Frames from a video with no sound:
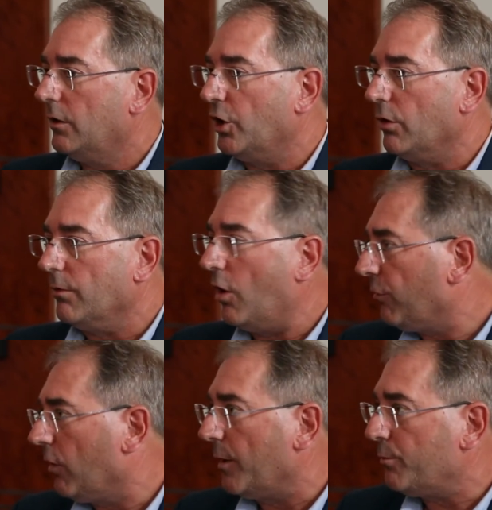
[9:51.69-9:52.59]
you know,
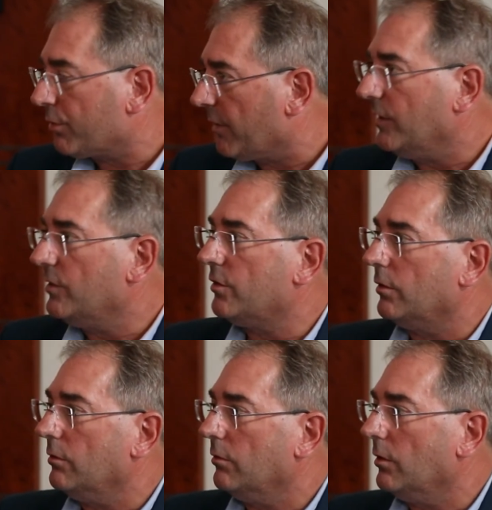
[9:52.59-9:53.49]
offline print
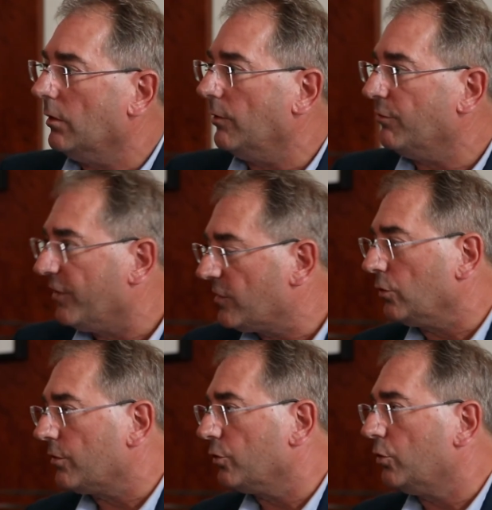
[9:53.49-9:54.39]
and
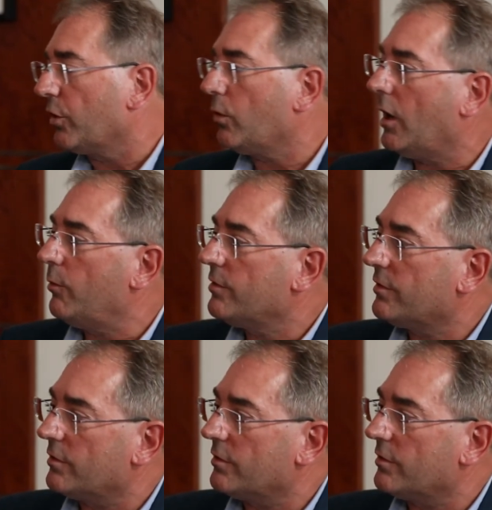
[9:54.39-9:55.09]
physical store requirements?